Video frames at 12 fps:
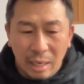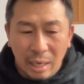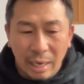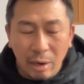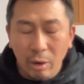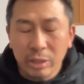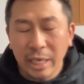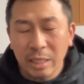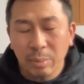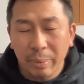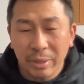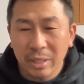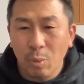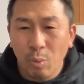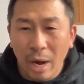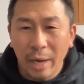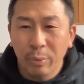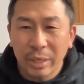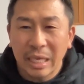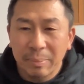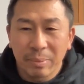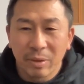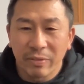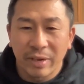I always asked my parents, like, why we
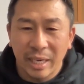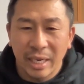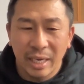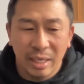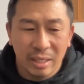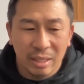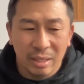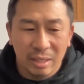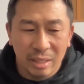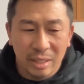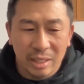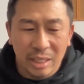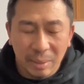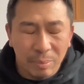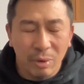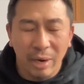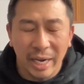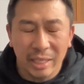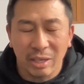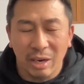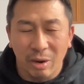keep moving. And the typical answer I